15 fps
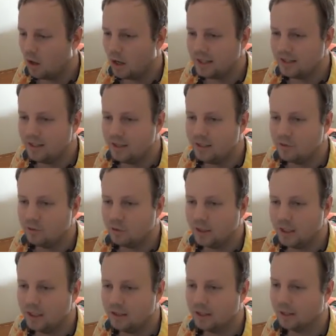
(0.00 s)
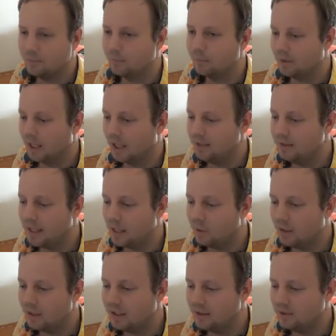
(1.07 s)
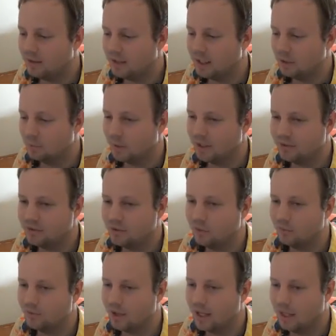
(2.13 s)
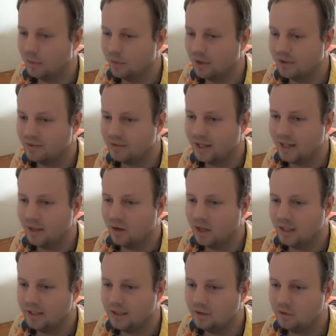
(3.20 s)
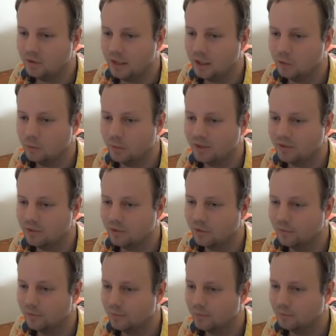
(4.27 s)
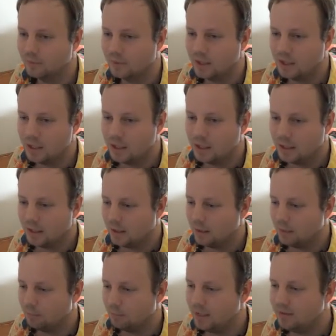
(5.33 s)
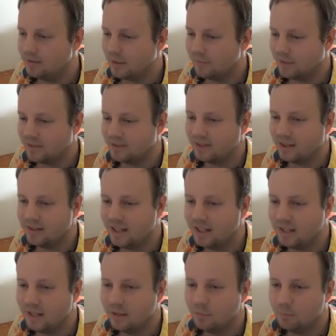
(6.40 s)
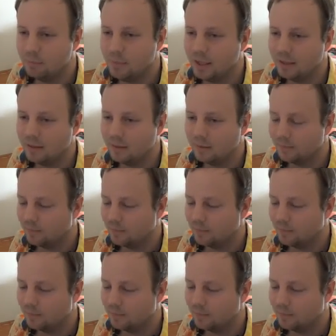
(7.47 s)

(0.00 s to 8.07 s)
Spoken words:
I need to heal him, and now I need to heal myself. So how would I say I need to heal myself? Mi devas sanigi min.